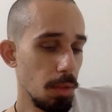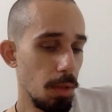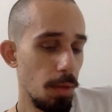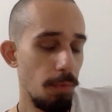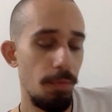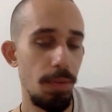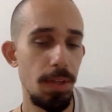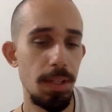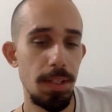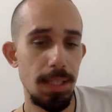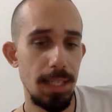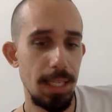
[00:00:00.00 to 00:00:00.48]

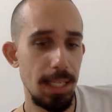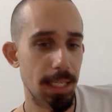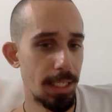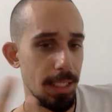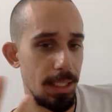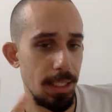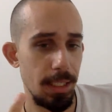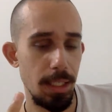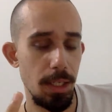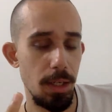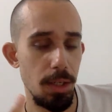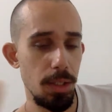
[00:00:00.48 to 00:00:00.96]
feel like
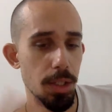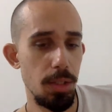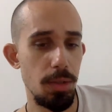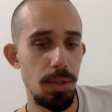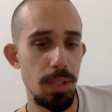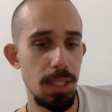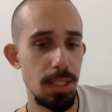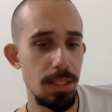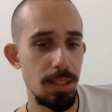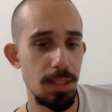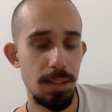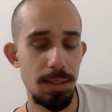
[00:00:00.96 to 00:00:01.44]
you
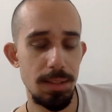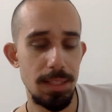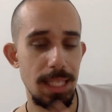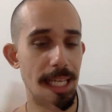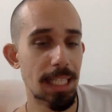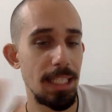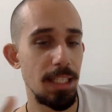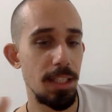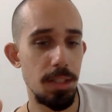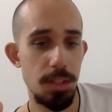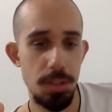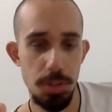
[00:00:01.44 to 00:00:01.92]
need to
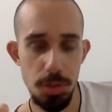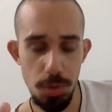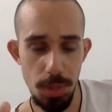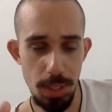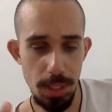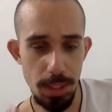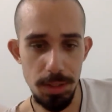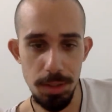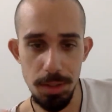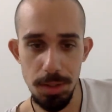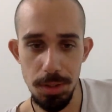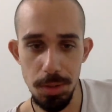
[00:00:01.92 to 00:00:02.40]
take to the
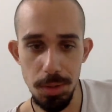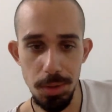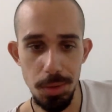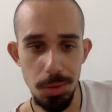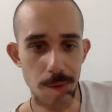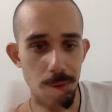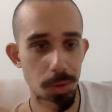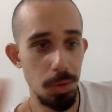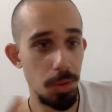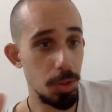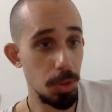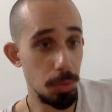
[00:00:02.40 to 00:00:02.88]
streets
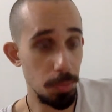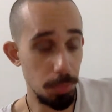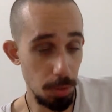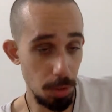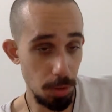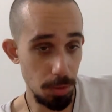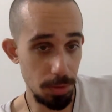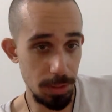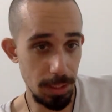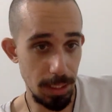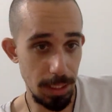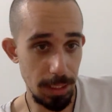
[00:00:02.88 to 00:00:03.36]
to
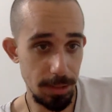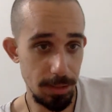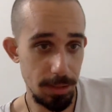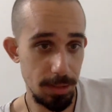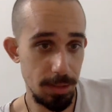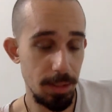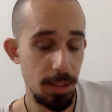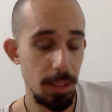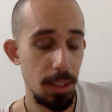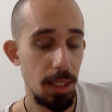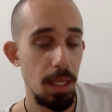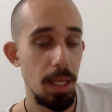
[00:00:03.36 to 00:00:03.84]

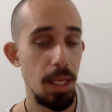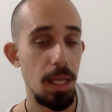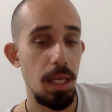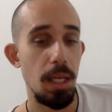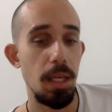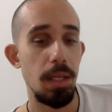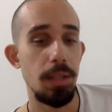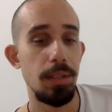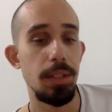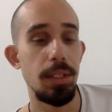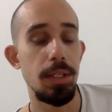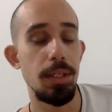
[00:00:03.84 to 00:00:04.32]
protest,
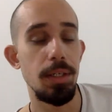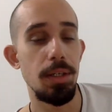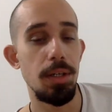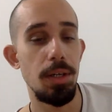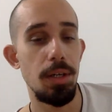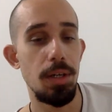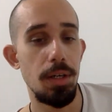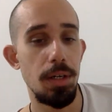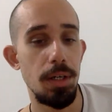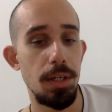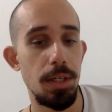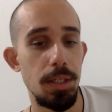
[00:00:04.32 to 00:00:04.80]
there
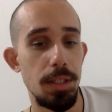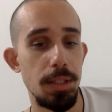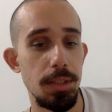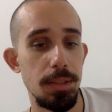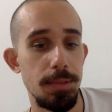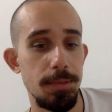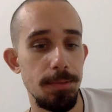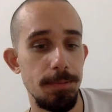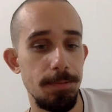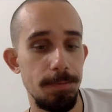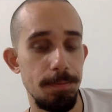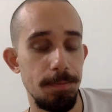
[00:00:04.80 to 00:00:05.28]
are
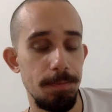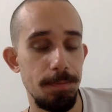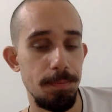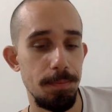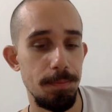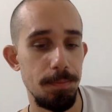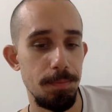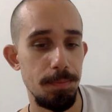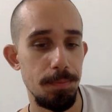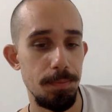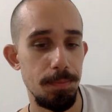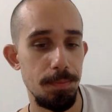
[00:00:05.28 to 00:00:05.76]

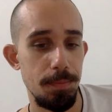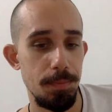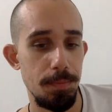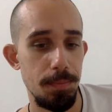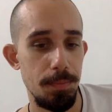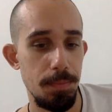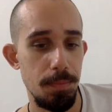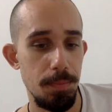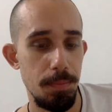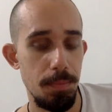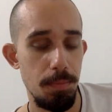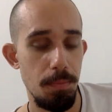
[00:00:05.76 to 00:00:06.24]

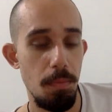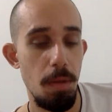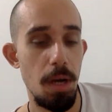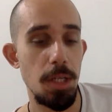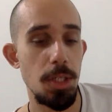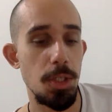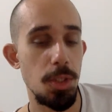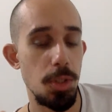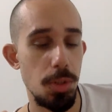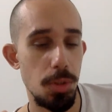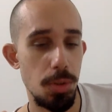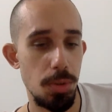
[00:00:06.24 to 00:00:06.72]

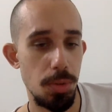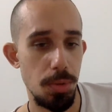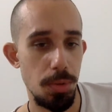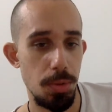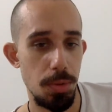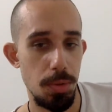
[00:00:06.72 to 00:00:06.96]
much